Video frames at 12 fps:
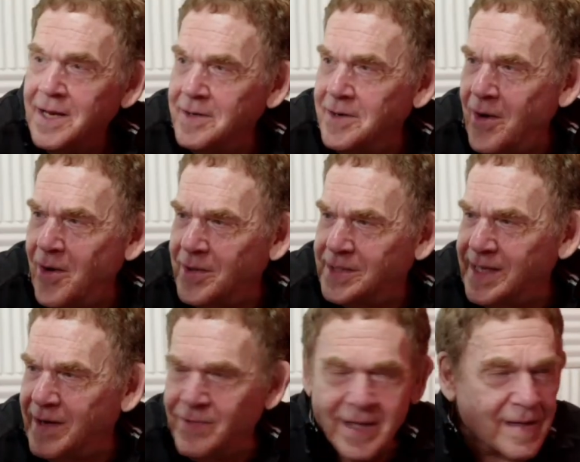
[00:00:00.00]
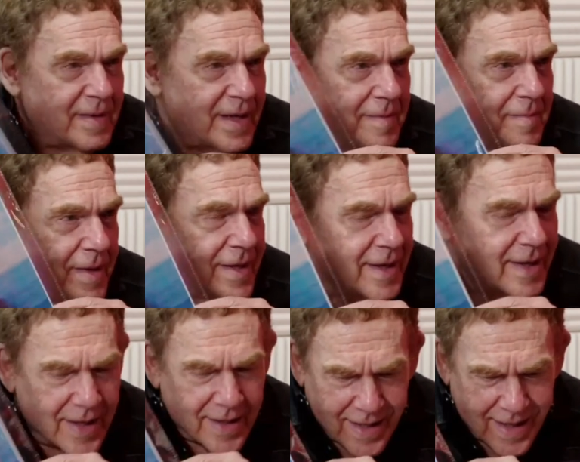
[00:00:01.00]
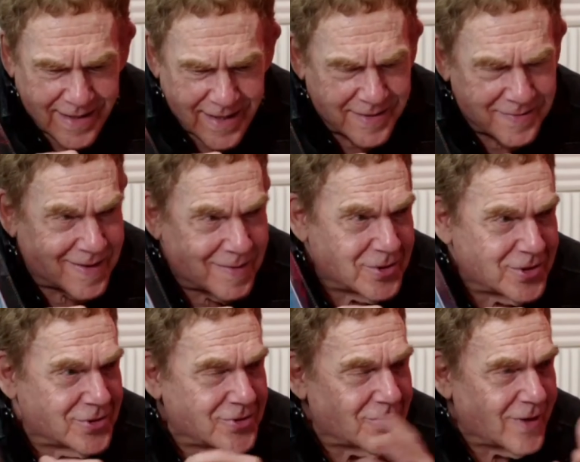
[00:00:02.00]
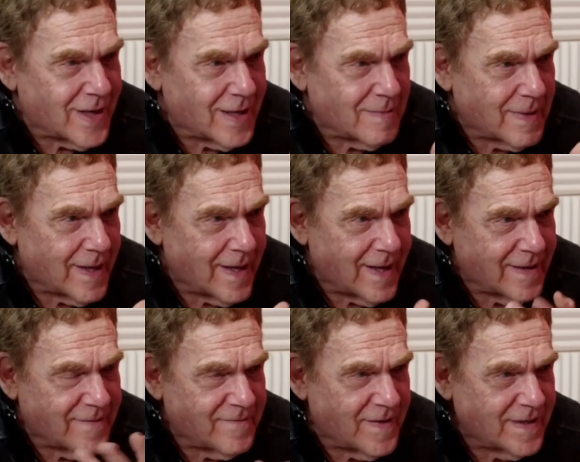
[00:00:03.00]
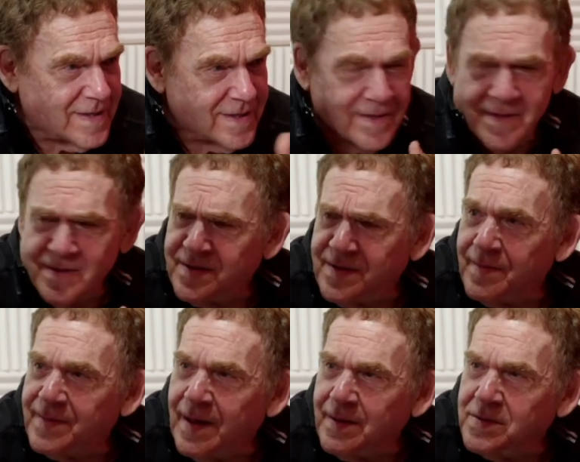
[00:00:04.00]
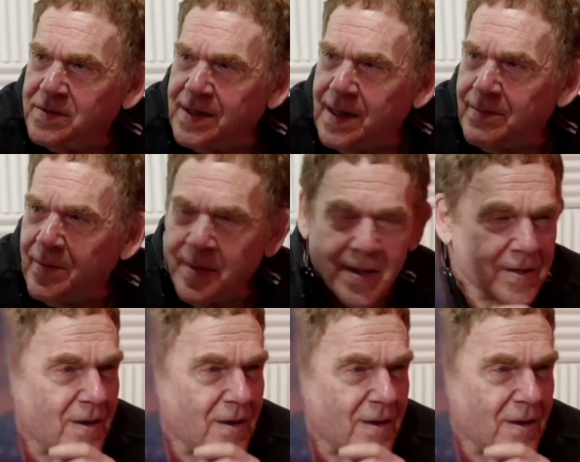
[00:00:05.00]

No, it's not really me, but a lot of times when I'm just drawing out of my head, the faces sometimes resemble me.